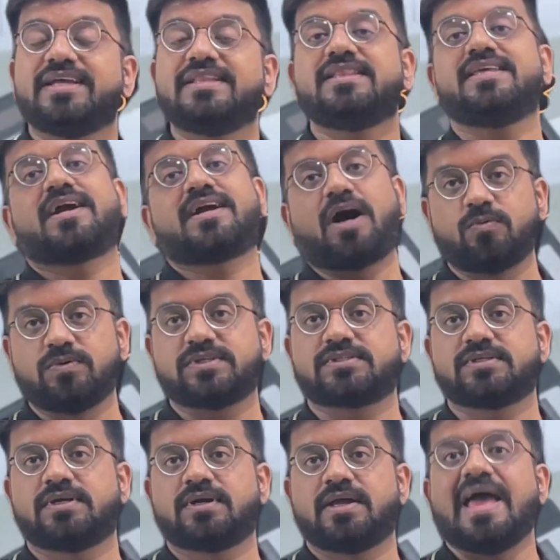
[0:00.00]
in the accounts,
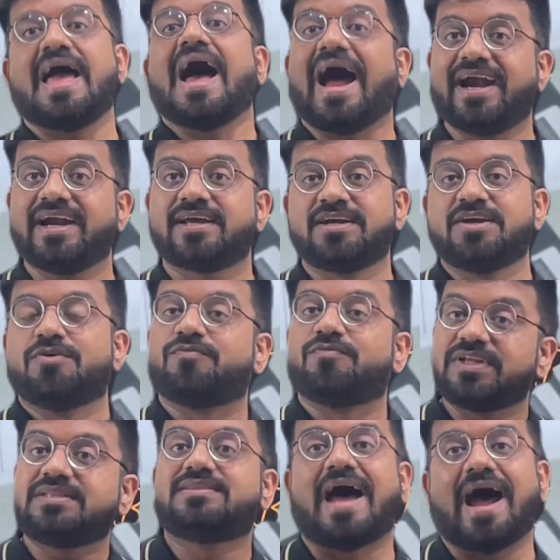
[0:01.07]
and
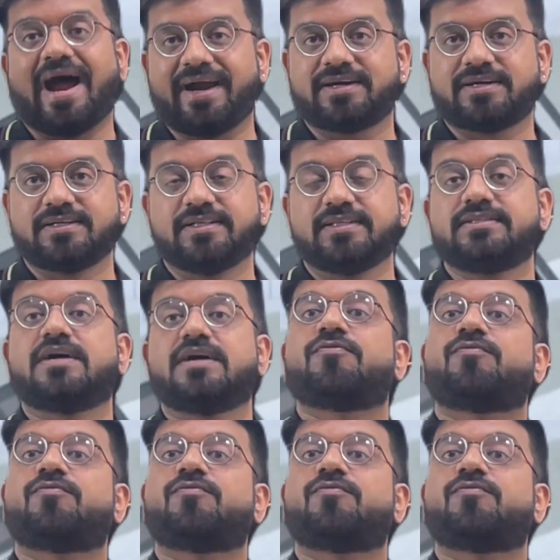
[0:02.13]
with that, the